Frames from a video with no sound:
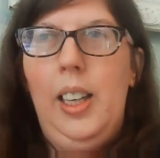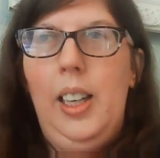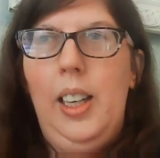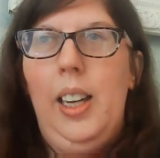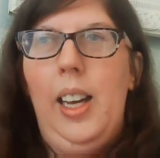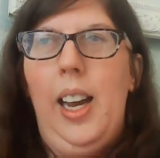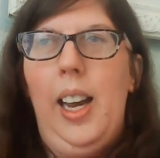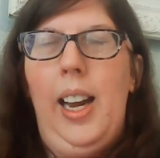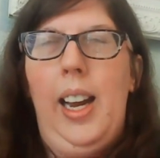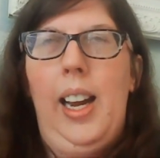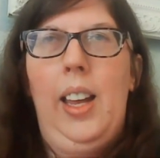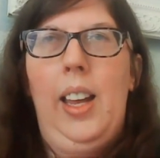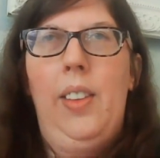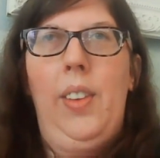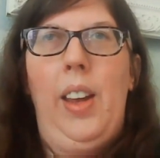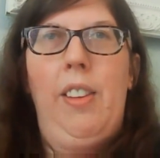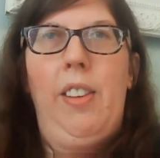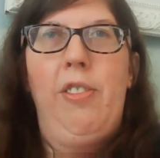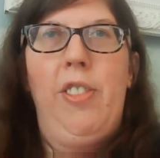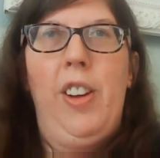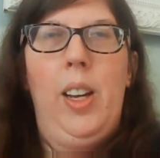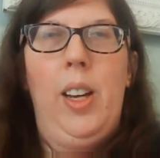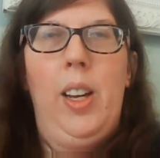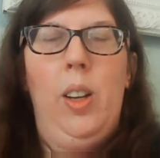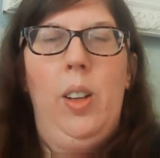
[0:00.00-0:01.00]
and they
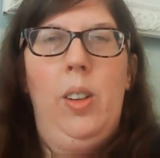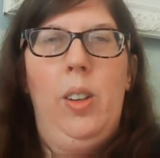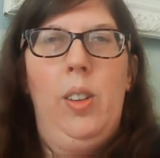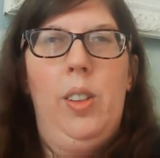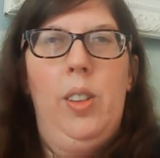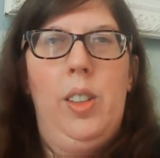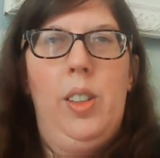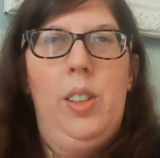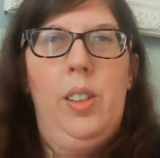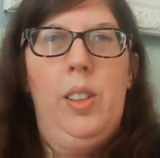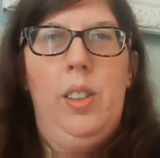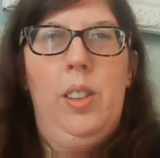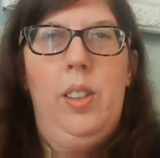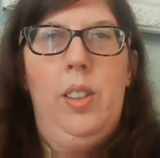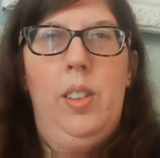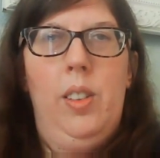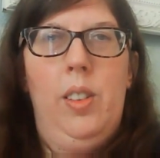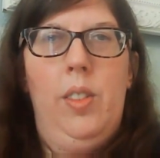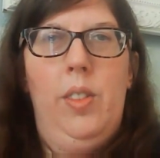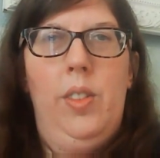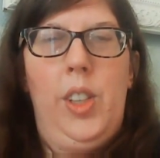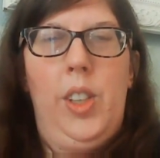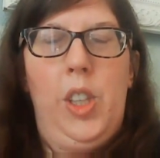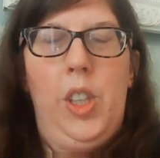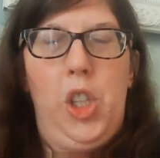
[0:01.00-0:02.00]
found
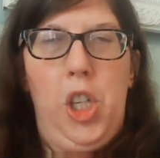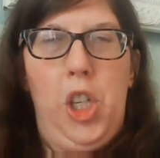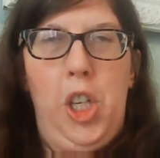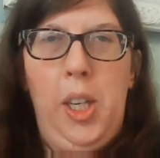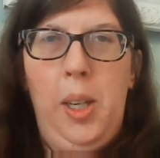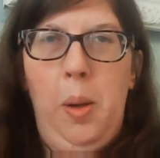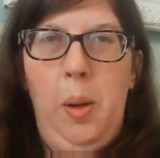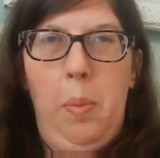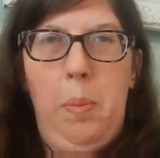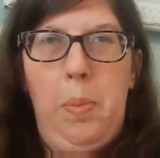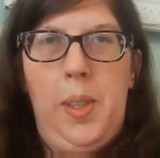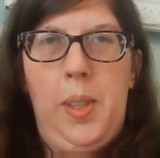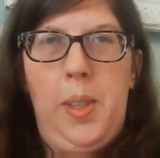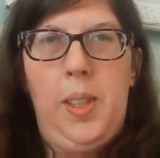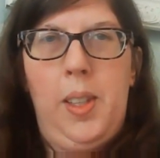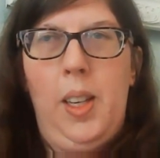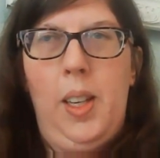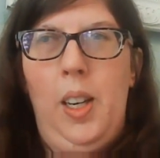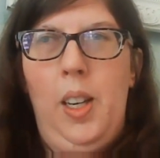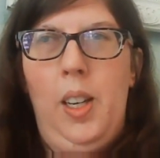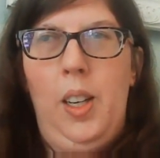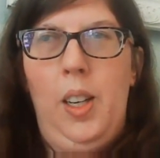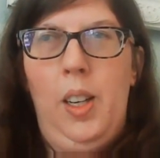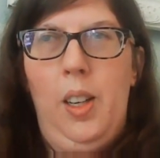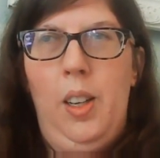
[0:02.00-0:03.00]
the chips
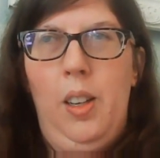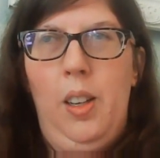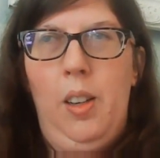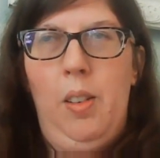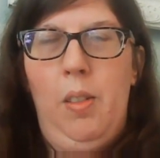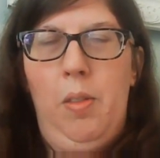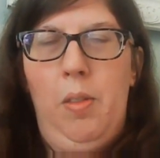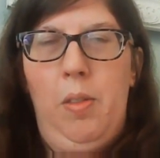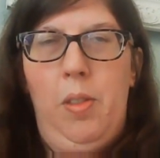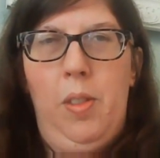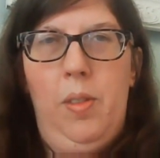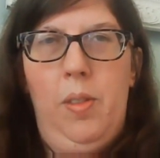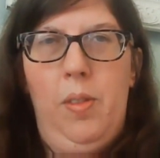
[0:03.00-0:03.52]
of